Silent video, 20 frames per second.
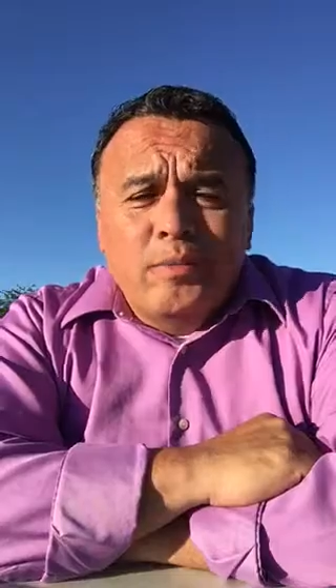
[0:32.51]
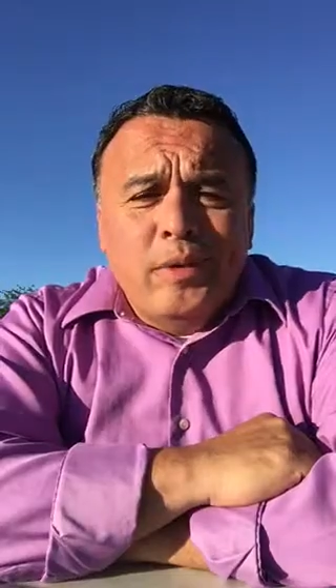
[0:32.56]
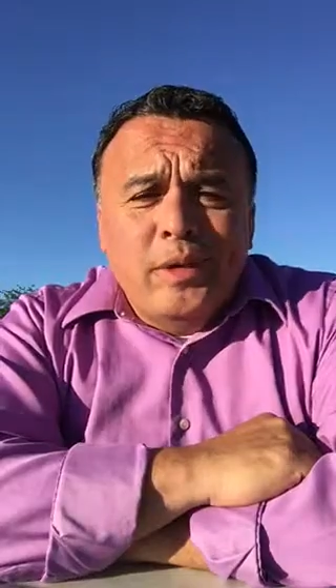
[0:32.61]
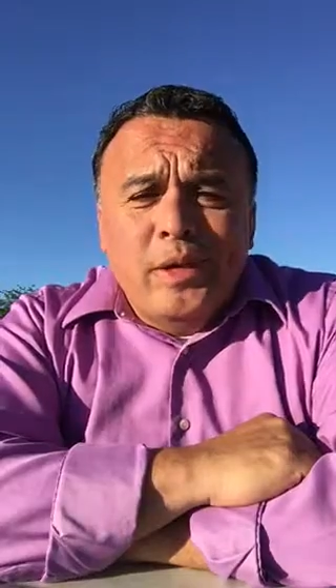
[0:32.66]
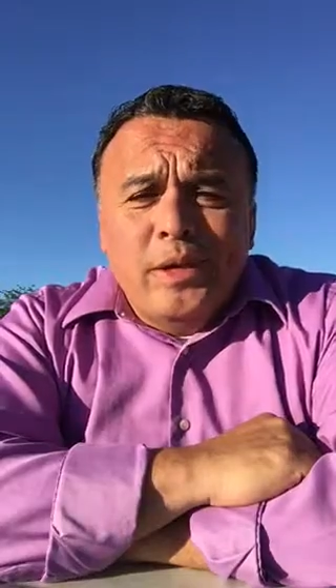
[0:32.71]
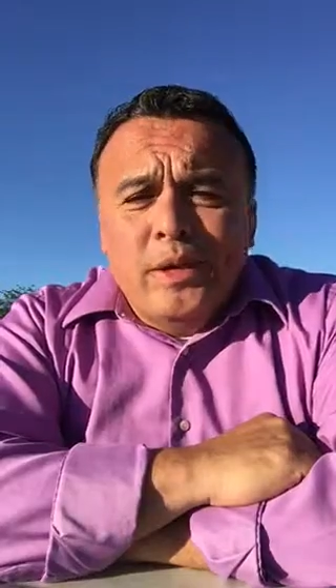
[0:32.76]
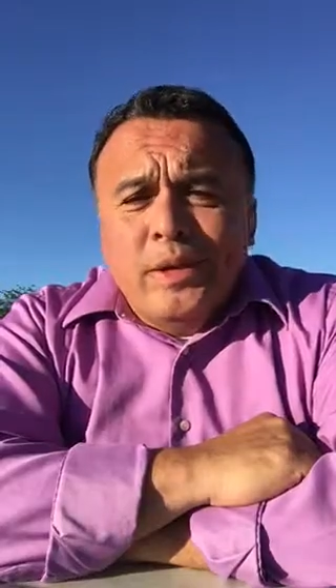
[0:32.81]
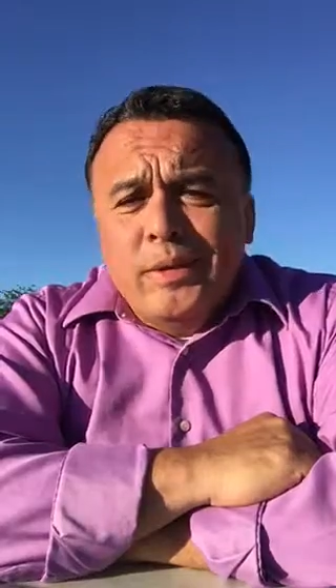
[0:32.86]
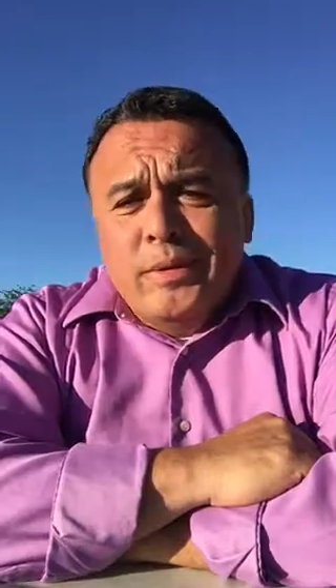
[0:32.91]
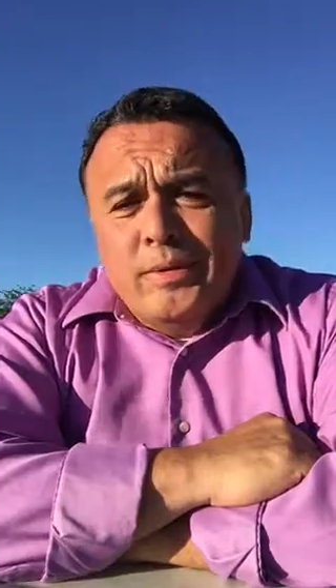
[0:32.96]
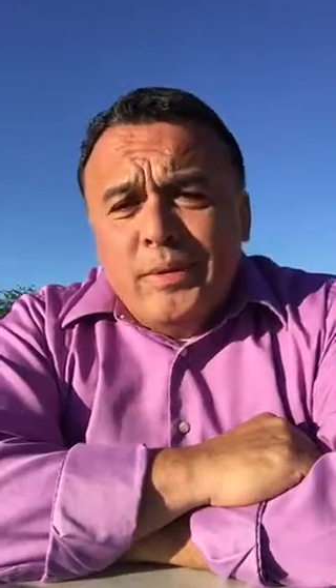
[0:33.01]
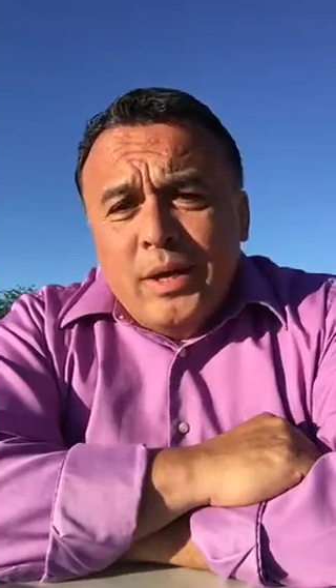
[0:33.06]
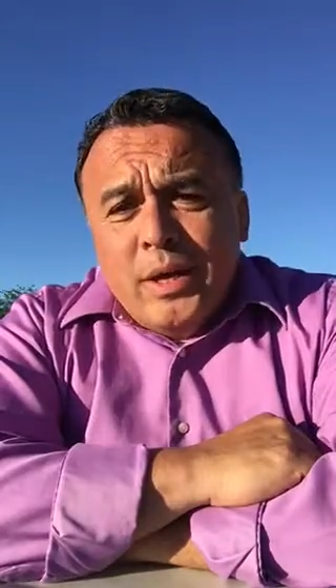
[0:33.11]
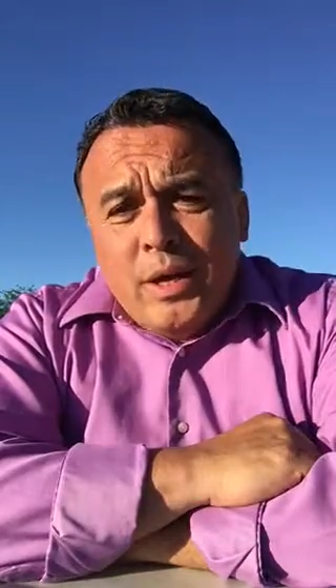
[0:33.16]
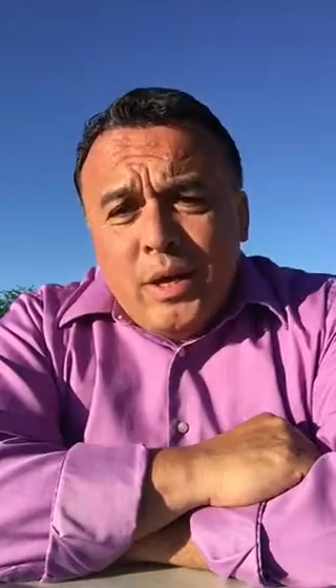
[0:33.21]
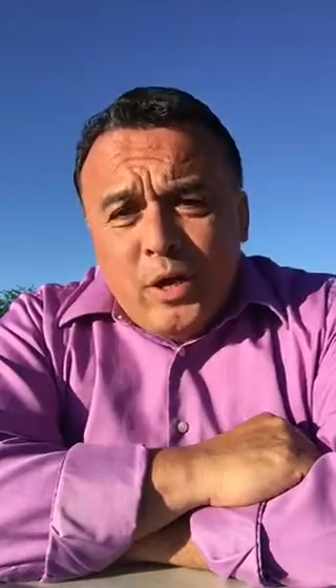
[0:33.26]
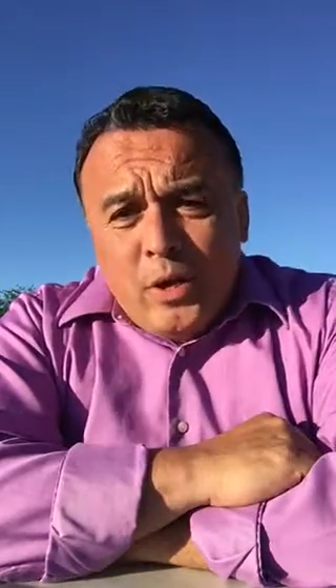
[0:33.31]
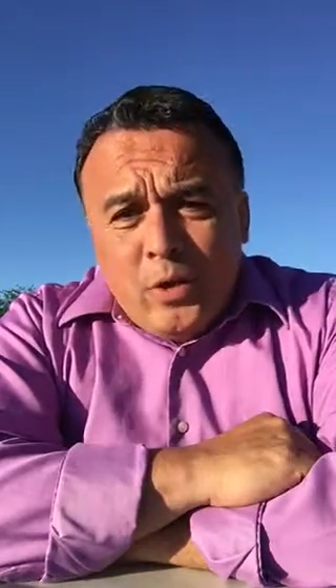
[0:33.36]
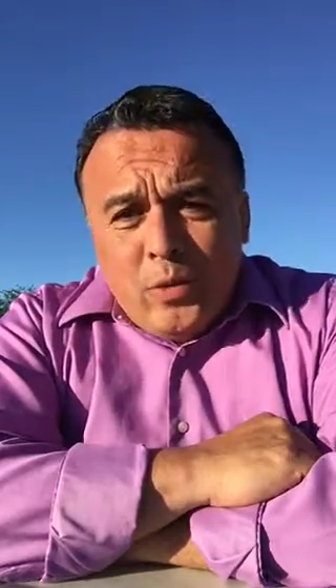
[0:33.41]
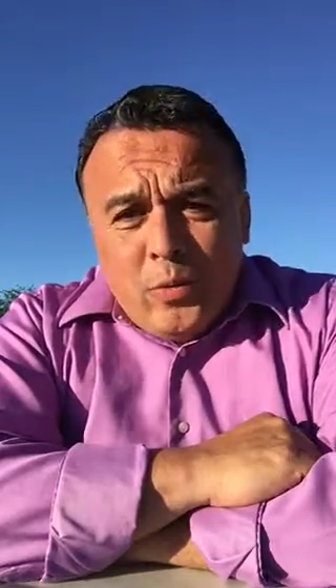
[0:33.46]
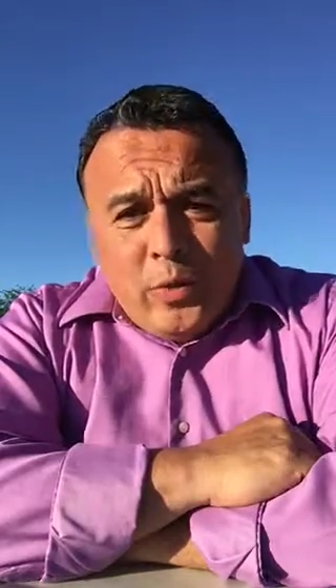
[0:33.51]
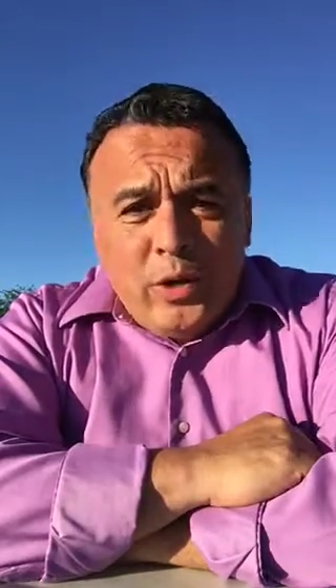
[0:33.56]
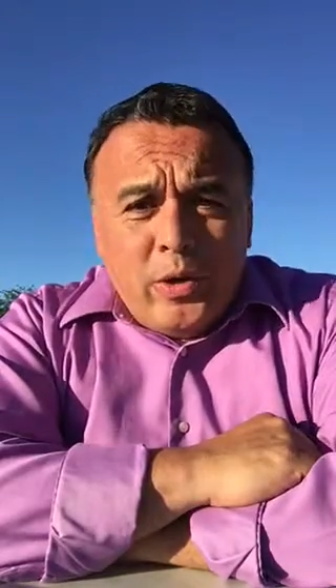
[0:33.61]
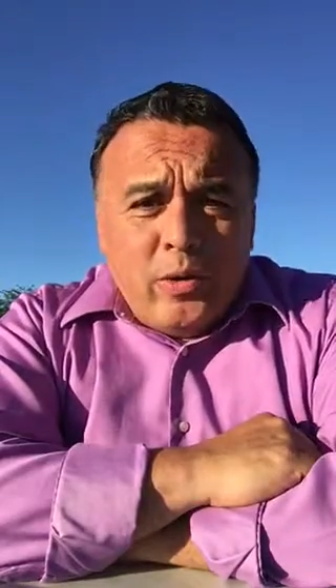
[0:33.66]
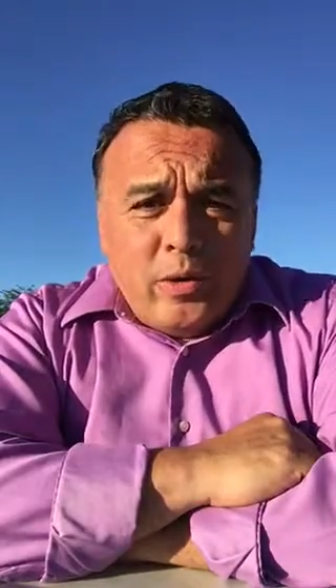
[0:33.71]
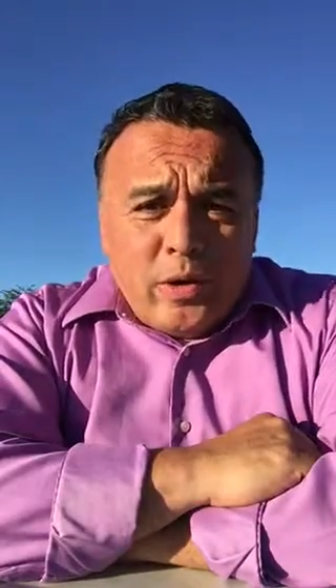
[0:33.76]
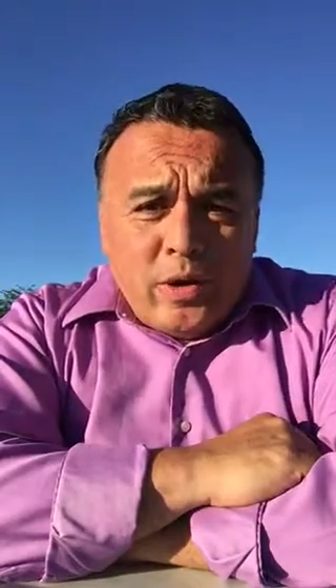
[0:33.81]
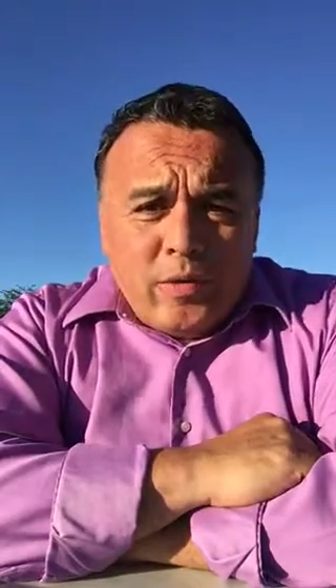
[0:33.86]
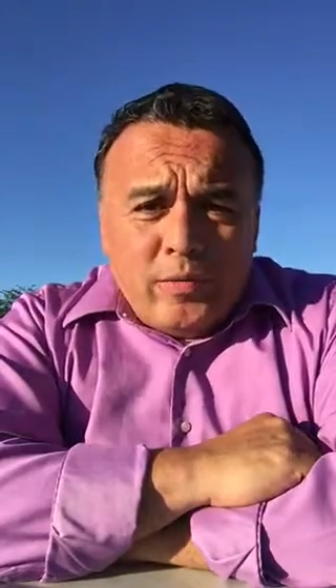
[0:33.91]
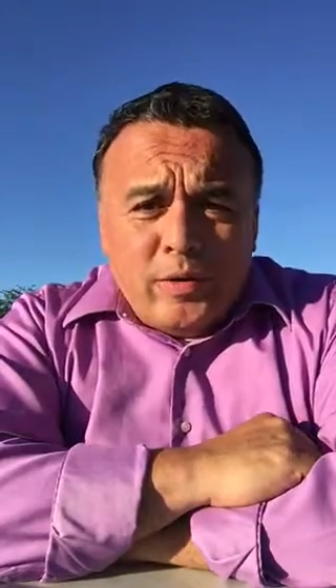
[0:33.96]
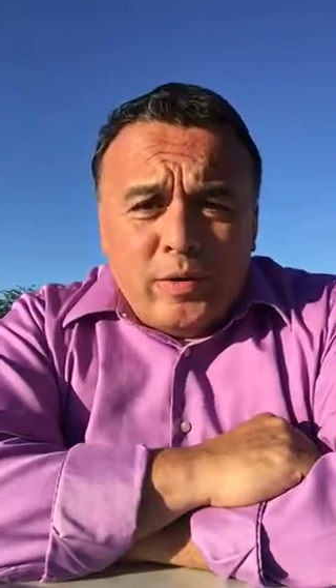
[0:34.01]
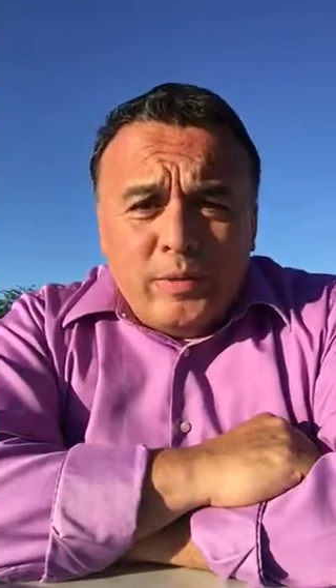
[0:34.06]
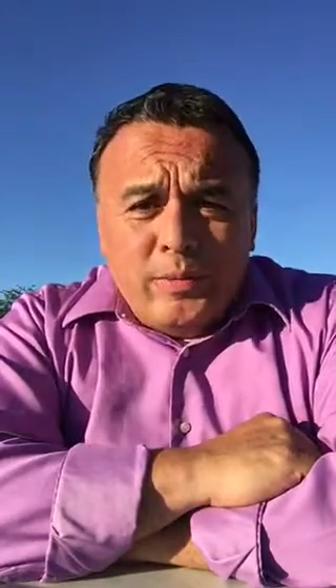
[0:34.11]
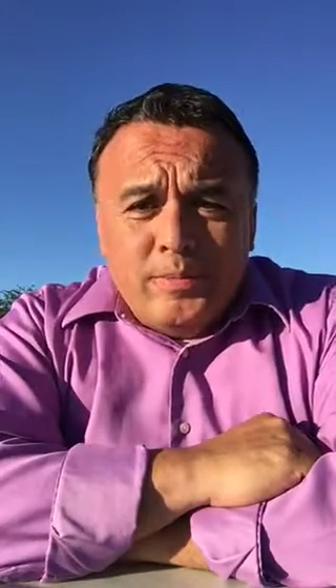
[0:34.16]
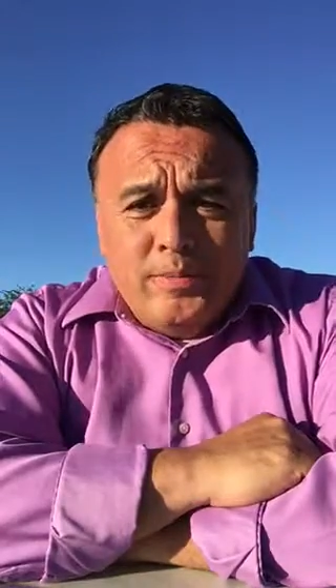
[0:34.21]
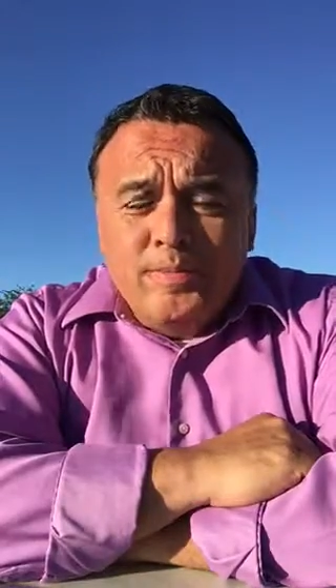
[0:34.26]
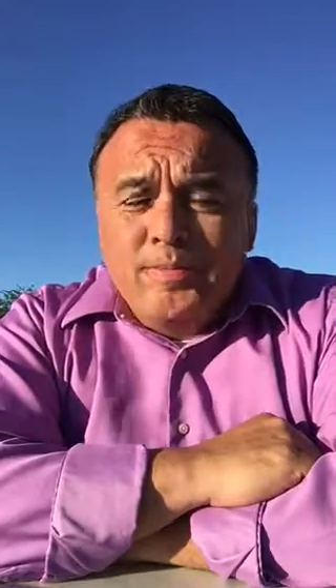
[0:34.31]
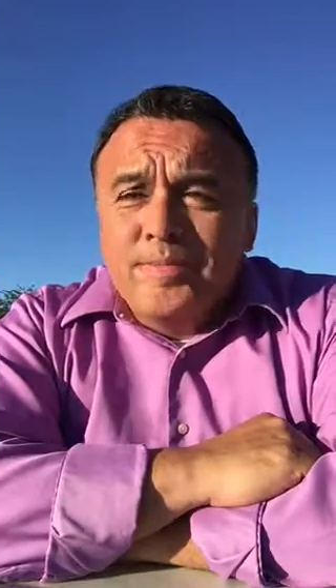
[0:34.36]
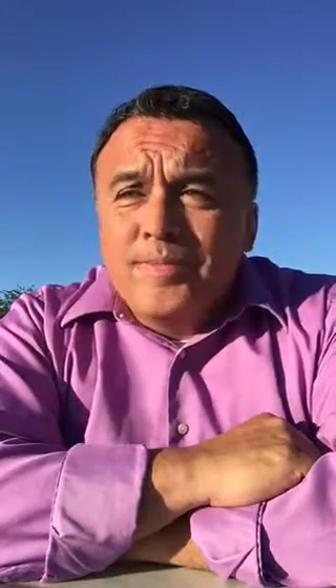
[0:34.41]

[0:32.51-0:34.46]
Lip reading: Nah, we go golfing,